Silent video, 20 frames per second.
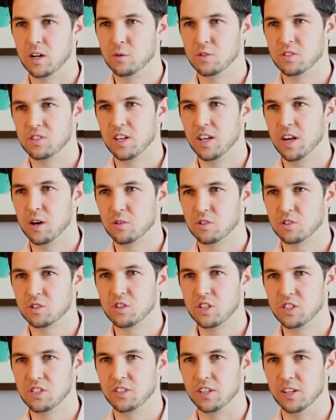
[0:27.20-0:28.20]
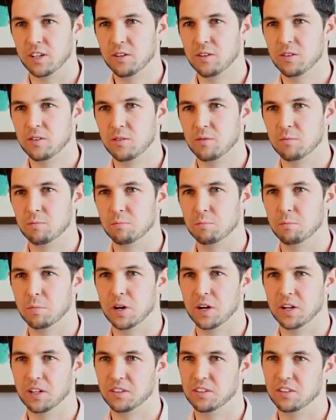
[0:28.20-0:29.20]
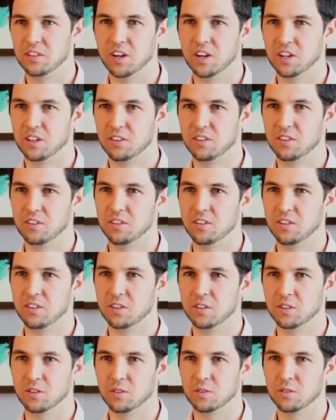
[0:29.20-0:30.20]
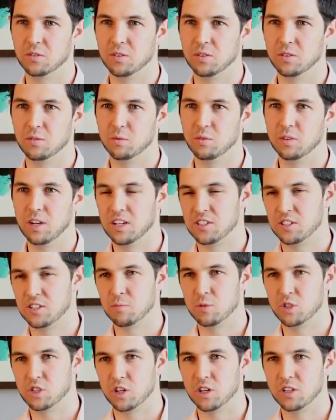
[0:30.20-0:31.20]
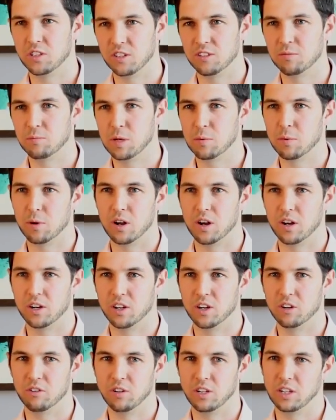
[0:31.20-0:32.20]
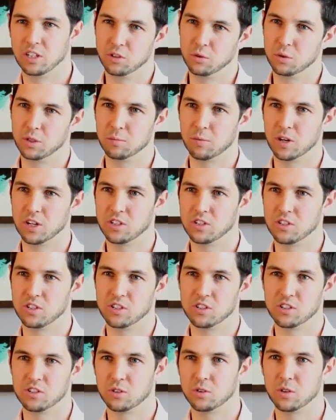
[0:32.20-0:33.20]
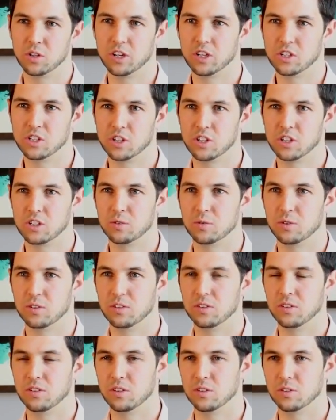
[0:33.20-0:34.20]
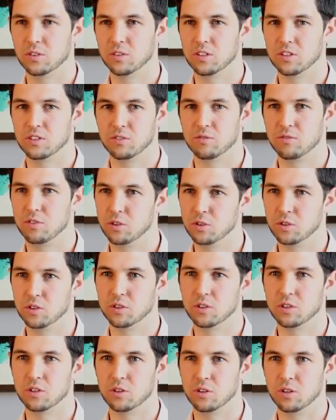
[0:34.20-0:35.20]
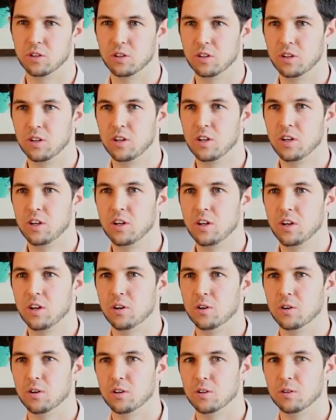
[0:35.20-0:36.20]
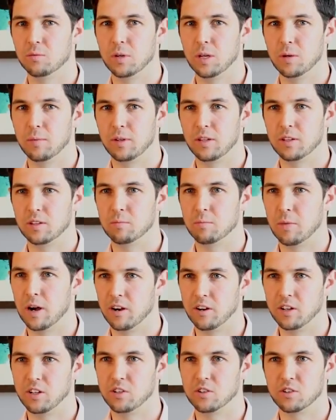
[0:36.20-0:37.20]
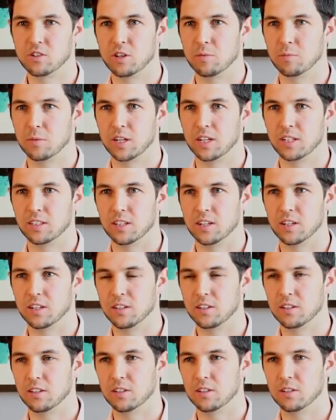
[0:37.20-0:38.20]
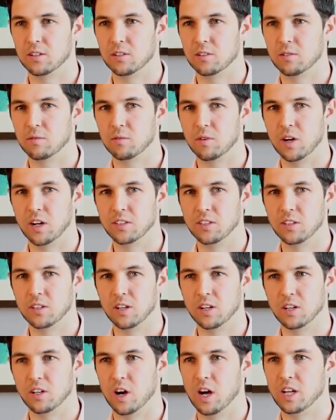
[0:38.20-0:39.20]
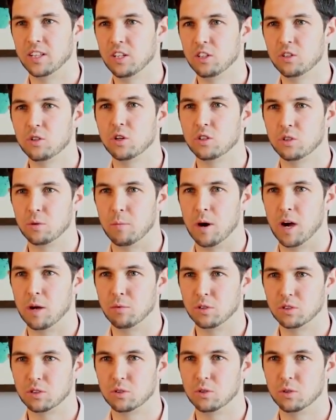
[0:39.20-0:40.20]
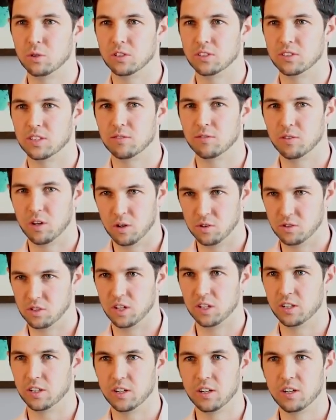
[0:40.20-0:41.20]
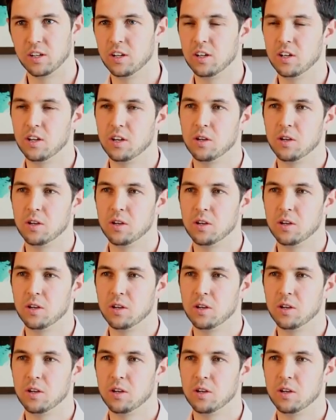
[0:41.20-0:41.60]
I would say I was Christian, but not, you know, as the majority of people are, not really doing much, just go to church when, you know, there's a funeral or maybe a marriage or something like that. I did go to Bible school and stuff when I was younger,